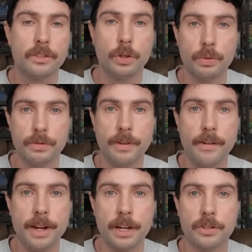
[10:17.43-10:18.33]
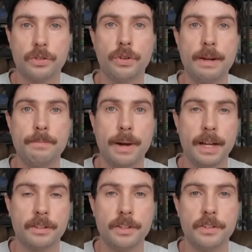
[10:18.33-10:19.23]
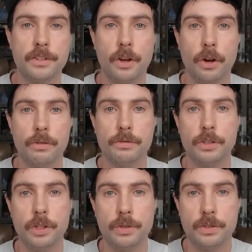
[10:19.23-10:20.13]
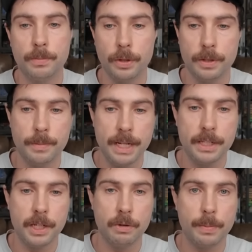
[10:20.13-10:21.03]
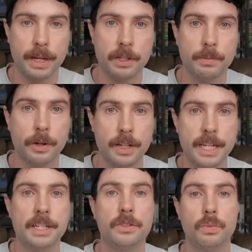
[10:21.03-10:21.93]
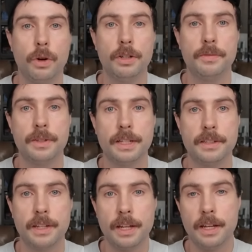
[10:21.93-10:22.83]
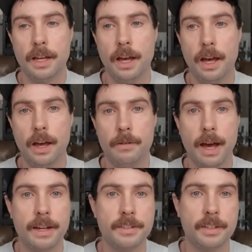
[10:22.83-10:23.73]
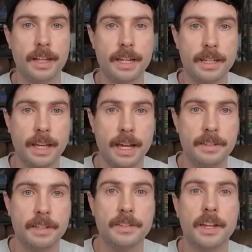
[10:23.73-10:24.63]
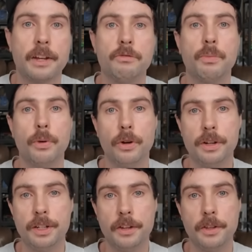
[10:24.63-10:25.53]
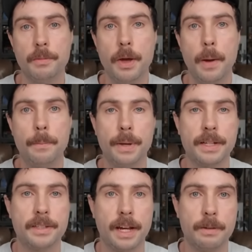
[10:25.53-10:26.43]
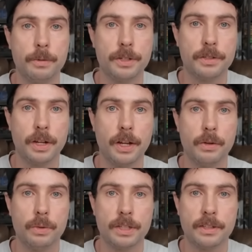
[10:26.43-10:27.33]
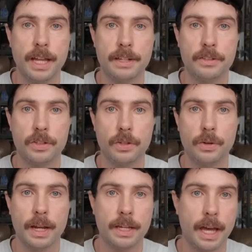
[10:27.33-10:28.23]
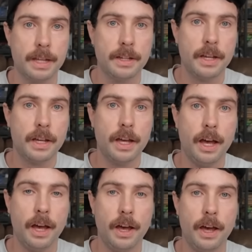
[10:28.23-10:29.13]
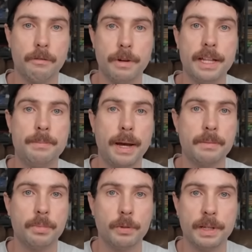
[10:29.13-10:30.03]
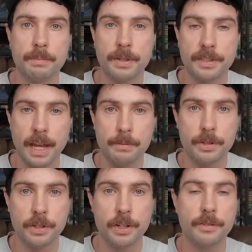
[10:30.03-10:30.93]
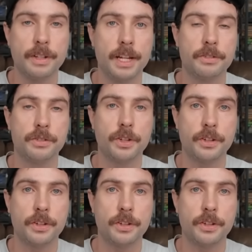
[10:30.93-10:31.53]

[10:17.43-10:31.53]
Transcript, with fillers: So it was very extreme patterns of use, but the media were picking up on each one of these uh, isolated cases and reporting on them big time, which, uh, which led to, again, uh, a really bad public perception of nitrous